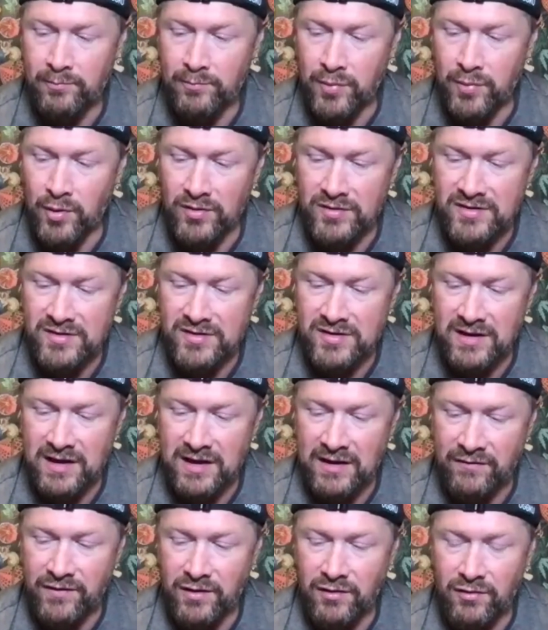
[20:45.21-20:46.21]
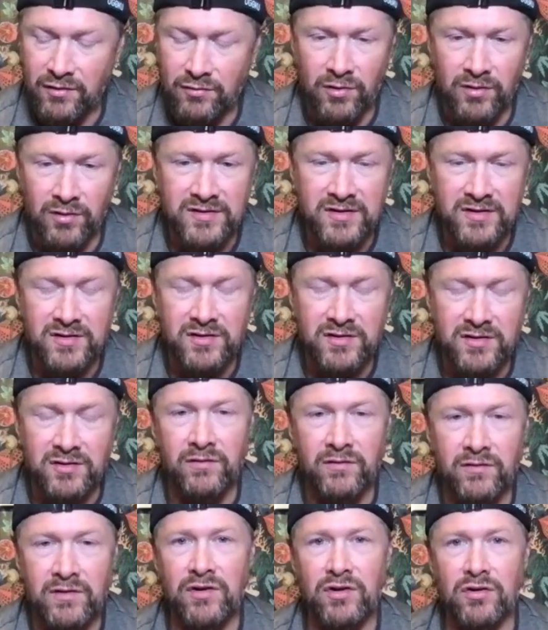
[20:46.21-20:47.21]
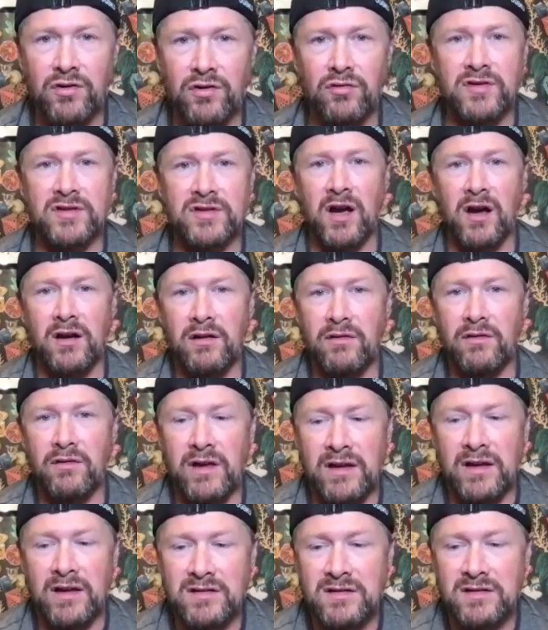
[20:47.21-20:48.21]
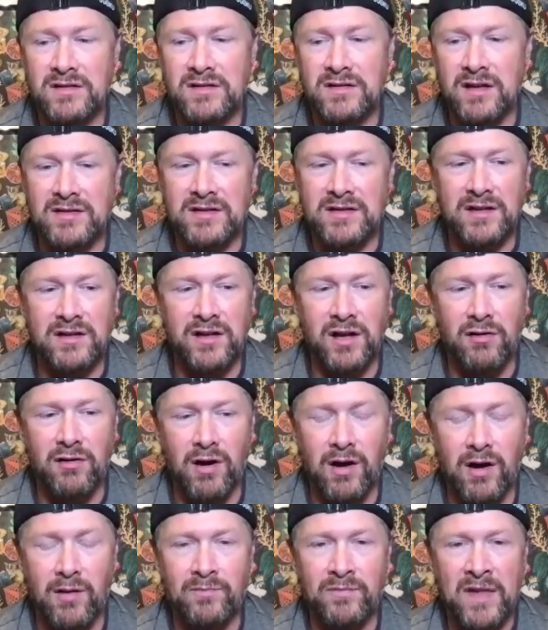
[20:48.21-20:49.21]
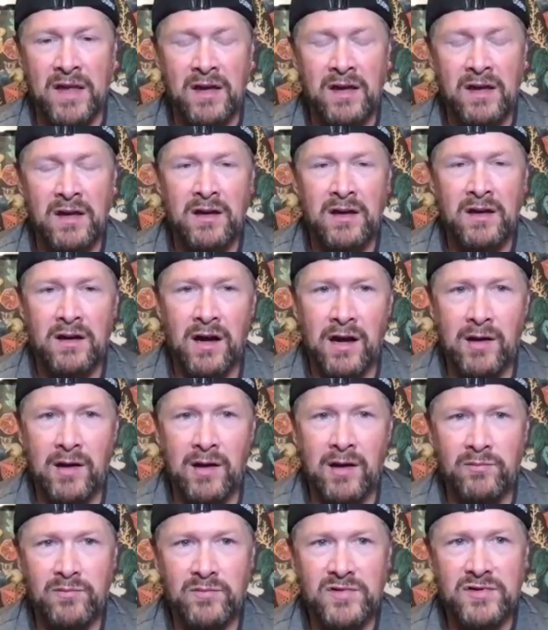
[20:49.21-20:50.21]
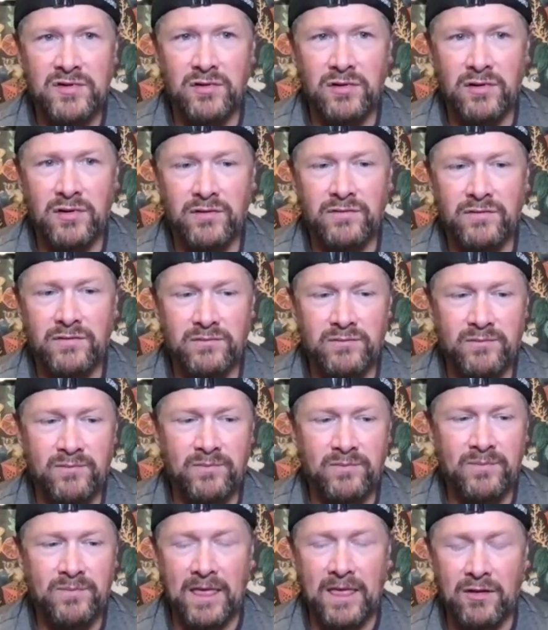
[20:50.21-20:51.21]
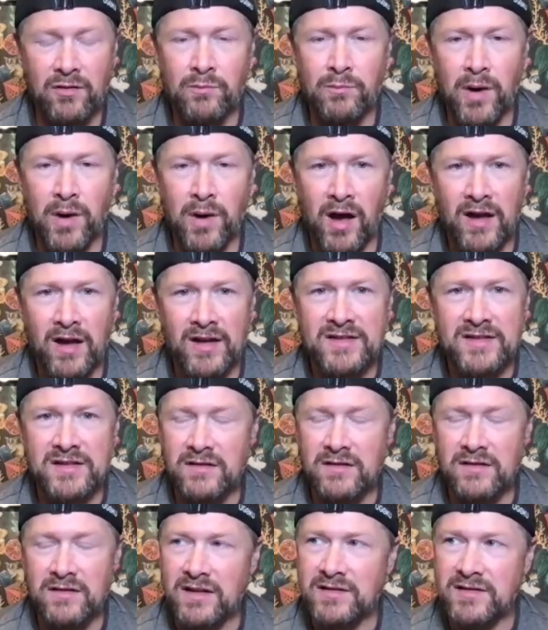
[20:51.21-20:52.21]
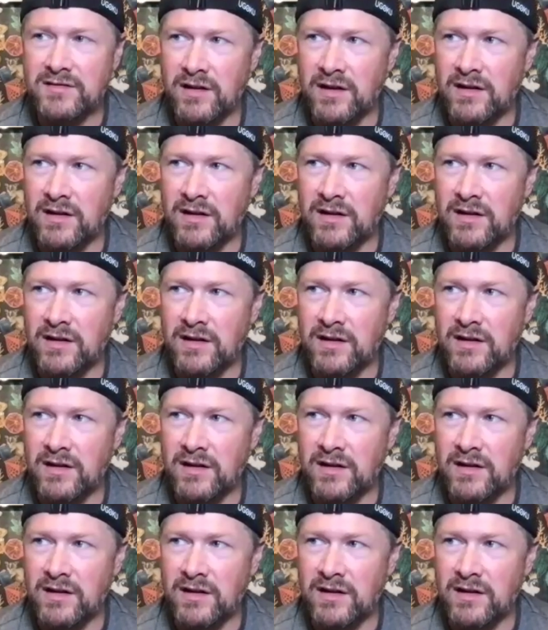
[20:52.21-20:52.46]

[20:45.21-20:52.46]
But if you want to sort of give your side of things, I said, I'm sort of unbiased in this